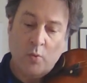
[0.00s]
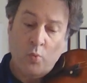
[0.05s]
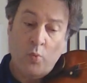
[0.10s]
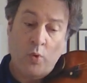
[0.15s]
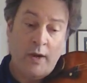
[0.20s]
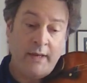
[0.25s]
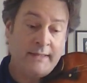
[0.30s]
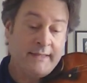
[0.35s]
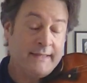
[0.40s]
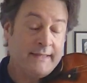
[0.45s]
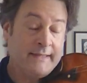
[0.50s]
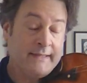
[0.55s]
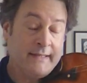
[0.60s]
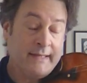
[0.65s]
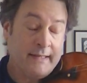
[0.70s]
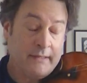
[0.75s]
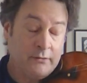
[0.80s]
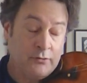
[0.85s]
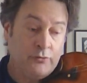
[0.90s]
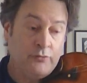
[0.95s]
1
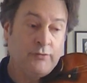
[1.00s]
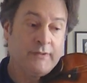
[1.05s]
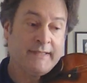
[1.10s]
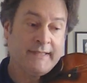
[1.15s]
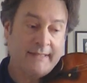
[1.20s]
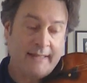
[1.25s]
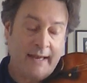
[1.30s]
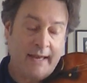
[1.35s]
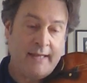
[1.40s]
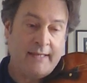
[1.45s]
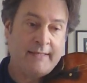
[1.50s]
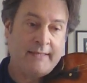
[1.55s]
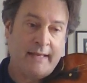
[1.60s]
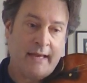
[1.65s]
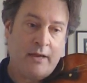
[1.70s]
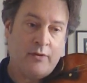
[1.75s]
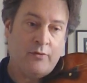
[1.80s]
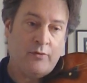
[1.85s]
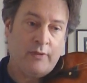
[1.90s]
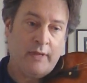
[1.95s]
still stays
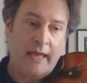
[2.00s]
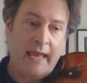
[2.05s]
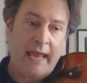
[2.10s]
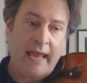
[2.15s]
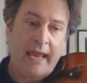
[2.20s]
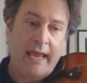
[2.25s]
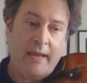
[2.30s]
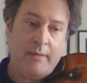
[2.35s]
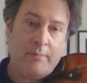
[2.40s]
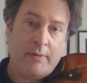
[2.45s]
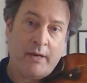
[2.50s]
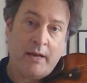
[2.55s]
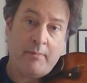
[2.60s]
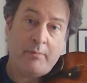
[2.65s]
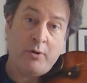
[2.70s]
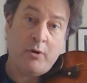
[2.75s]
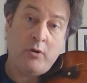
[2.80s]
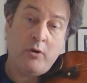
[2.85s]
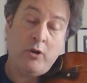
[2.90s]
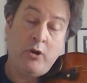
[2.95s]
down on the A, but I
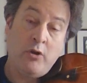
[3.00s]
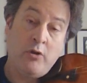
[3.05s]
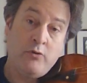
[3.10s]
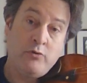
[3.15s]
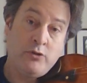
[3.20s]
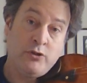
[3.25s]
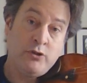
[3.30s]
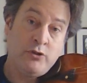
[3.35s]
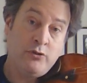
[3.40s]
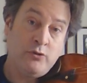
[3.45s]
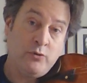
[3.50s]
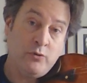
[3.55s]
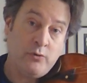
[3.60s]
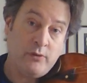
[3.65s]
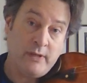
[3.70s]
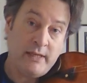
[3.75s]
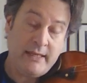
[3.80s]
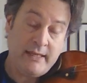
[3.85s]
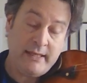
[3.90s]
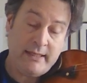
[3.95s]
put low 2
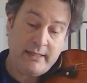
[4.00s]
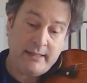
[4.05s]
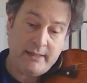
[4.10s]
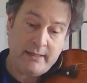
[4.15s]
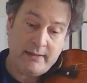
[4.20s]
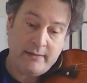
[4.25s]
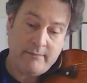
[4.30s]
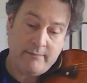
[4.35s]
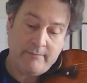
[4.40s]
on the E.